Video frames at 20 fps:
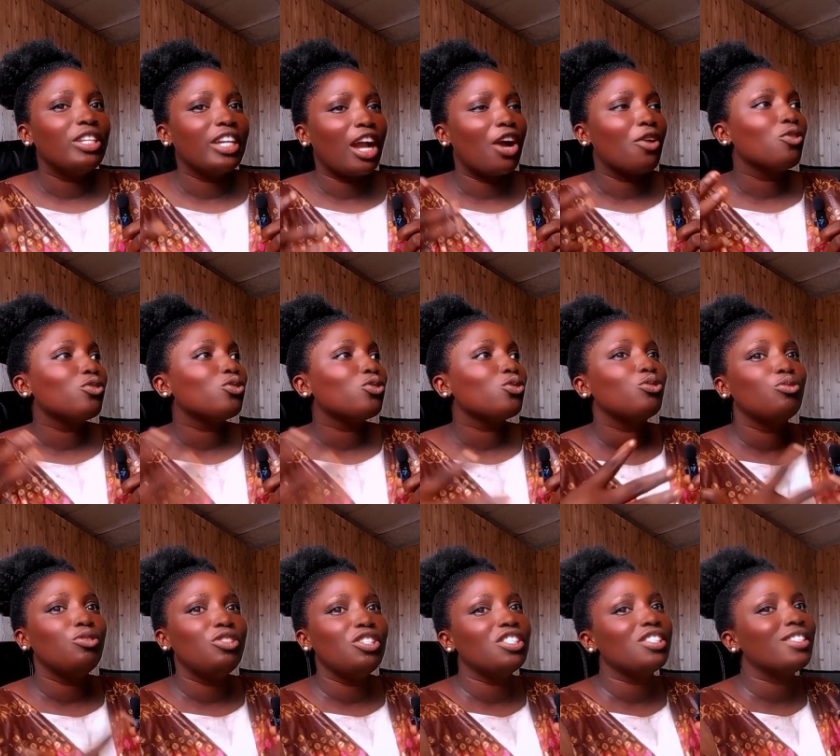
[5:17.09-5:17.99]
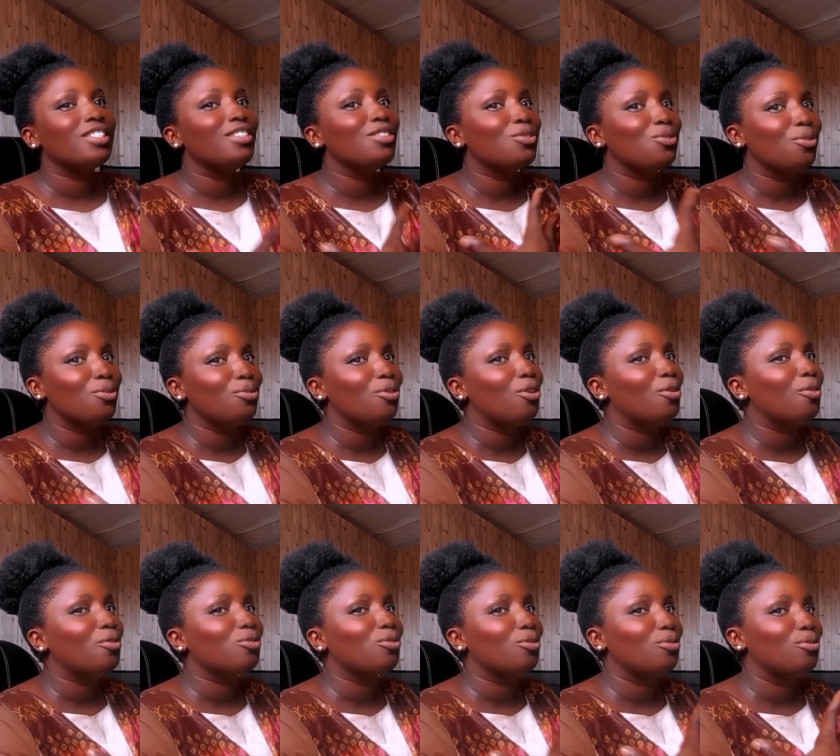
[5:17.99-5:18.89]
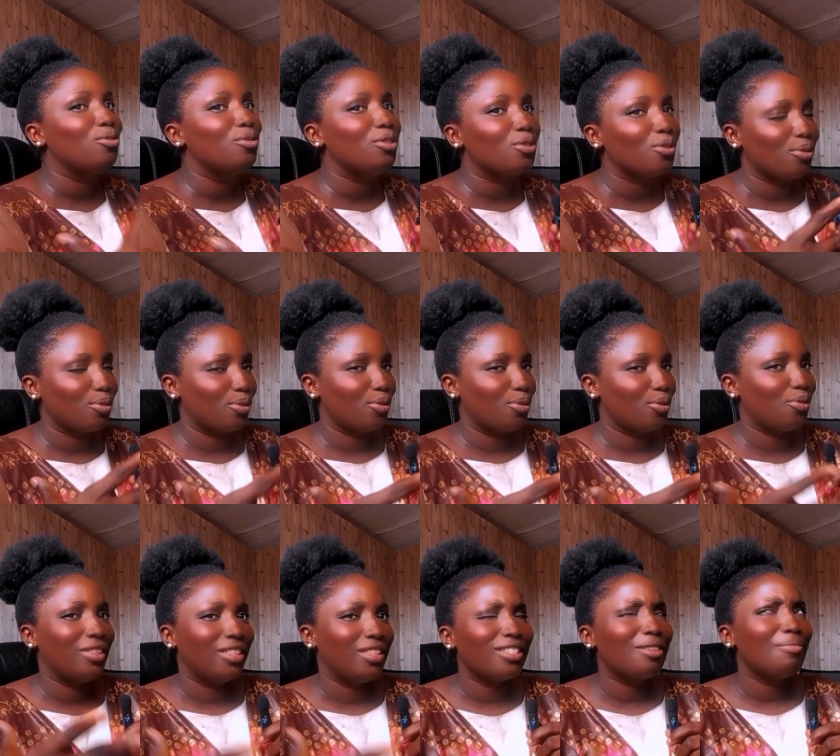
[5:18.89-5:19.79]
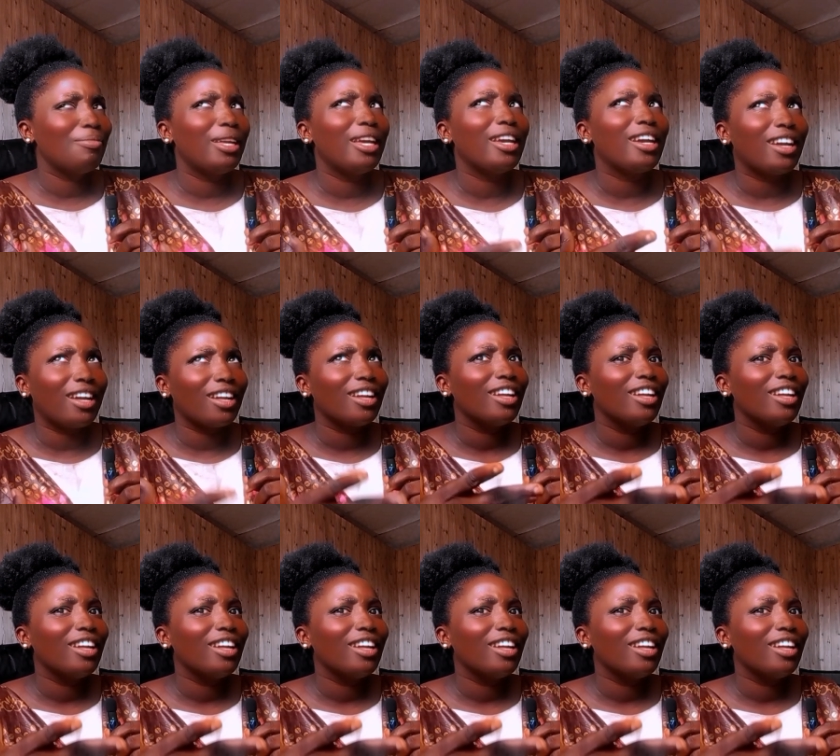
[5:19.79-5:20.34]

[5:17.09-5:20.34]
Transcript: they can also do this since Tolu, Tolu is also doing this. I'm like,